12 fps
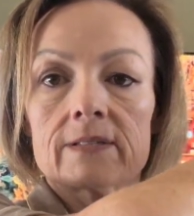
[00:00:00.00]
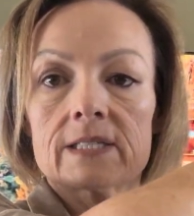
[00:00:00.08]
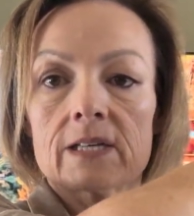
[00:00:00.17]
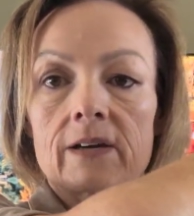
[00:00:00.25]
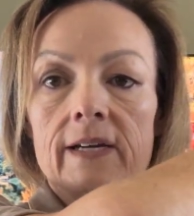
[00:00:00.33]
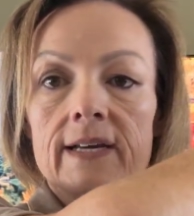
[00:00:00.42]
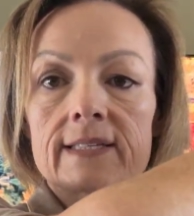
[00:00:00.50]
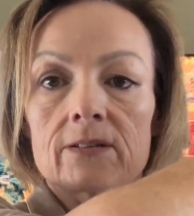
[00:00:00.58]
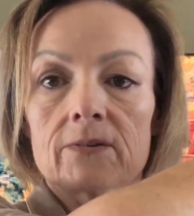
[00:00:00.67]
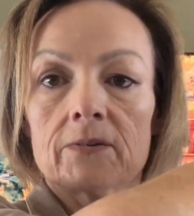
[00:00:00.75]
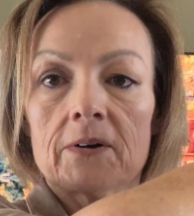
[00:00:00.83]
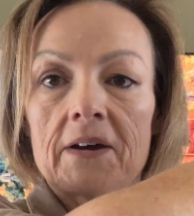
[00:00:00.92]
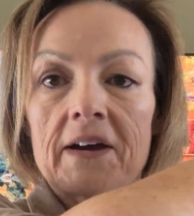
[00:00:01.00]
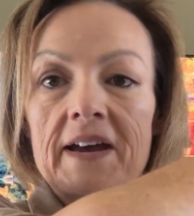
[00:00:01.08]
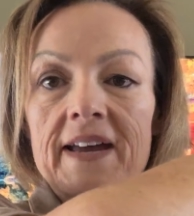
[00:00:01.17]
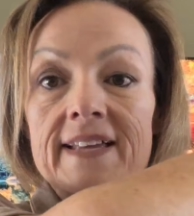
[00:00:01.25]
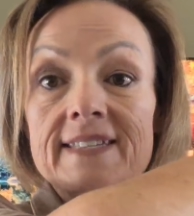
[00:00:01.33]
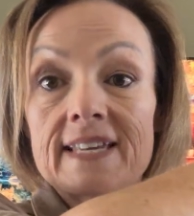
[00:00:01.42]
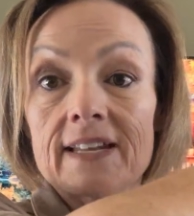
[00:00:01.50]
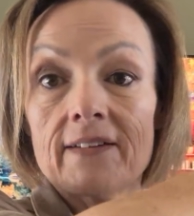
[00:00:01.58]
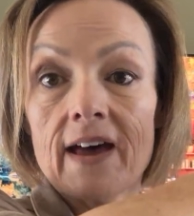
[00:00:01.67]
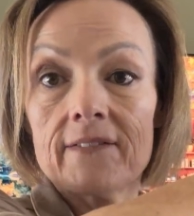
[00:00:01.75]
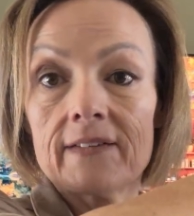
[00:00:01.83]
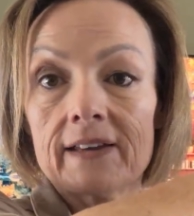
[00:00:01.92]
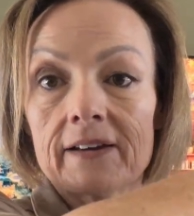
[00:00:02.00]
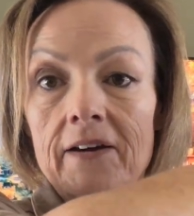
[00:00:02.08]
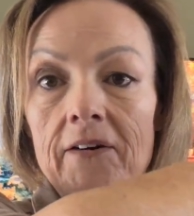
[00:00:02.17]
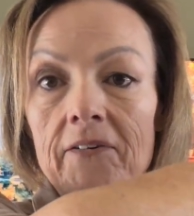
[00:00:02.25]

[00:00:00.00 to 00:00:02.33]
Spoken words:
Sorry guys, so instead of having